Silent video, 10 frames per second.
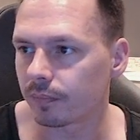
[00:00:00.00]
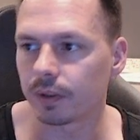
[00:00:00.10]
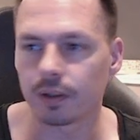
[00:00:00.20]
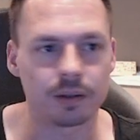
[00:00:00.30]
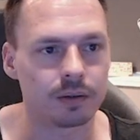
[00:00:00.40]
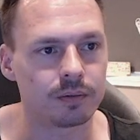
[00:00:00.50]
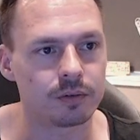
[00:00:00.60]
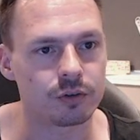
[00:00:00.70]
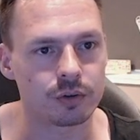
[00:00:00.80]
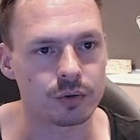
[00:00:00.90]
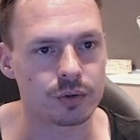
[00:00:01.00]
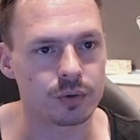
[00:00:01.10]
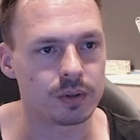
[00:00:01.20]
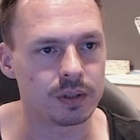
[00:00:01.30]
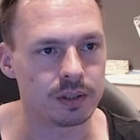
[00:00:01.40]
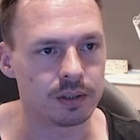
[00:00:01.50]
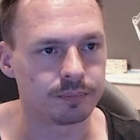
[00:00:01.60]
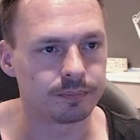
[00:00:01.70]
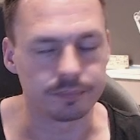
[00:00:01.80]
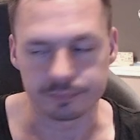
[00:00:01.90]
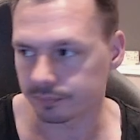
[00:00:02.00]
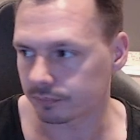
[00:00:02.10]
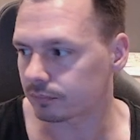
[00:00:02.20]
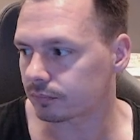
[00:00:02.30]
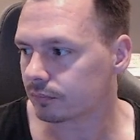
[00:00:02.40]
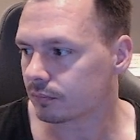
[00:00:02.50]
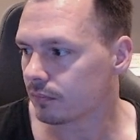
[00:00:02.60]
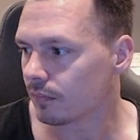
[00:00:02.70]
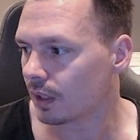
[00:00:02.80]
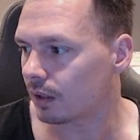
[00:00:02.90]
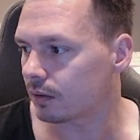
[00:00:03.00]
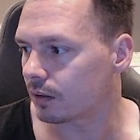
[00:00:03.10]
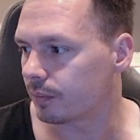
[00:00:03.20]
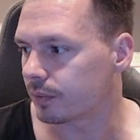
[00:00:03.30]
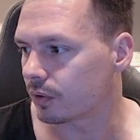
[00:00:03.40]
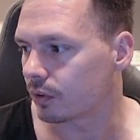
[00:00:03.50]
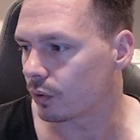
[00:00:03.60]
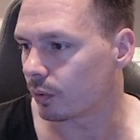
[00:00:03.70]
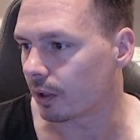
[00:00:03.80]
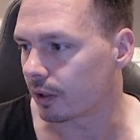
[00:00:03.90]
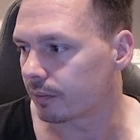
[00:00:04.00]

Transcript: it shows you the toolbar.